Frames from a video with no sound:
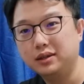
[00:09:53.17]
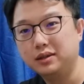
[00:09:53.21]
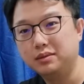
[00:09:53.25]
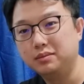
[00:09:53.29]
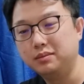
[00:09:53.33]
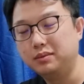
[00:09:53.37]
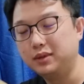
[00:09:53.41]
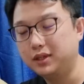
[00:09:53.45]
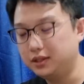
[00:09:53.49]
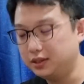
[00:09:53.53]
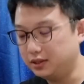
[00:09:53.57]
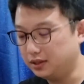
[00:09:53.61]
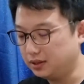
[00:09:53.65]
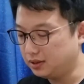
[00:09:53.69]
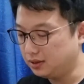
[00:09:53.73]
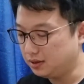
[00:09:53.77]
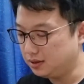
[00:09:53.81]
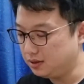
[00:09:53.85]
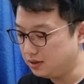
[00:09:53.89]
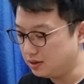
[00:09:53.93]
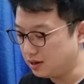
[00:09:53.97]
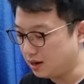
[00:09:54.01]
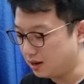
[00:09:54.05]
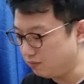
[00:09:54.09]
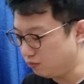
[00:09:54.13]

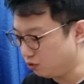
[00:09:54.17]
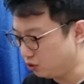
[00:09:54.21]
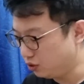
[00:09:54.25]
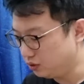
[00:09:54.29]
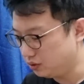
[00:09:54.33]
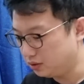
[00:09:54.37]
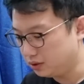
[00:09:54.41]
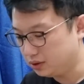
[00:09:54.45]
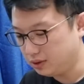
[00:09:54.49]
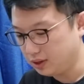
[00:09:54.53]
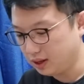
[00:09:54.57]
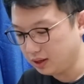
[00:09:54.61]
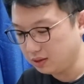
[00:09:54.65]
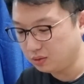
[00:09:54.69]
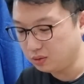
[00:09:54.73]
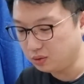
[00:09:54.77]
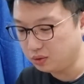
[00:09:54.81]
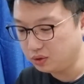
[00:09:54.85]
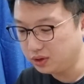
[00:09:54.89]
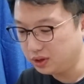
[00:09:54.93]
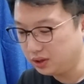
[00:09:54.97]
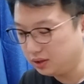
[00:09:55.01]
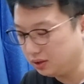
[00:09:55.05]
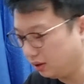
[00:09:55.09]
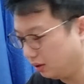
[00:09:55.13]
Basically, I'm going to start
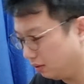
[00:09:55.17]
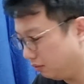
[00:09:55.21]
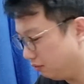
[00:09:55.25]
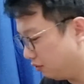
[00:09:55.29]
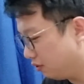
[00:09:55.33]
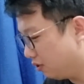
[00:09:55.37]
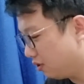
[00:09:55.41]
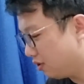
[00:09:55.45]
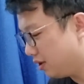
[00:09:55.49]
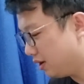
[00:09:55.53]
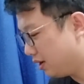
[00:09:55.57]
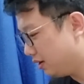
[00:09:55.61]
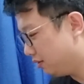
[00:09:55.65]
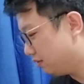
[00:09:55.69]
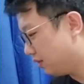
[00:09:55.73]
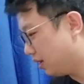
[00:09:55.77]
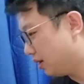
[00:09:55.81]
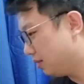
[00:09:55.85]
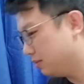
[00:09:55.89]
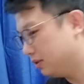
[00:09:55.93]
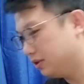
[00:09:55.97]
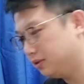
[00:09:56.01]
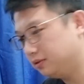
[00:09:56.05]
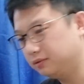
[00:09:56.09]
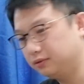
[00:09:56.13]
gluing the forehand
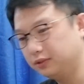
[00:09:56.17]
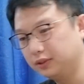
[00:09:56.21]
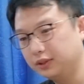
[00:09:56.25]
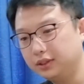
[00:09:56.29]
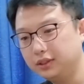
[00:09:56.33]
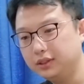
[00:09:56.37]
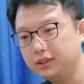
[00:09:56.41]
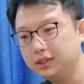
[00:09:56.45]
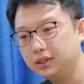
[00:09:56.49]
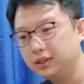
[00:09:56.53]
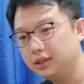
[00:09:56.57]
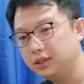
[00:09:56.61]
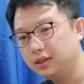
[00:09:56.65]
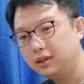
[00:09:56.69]
rubber first.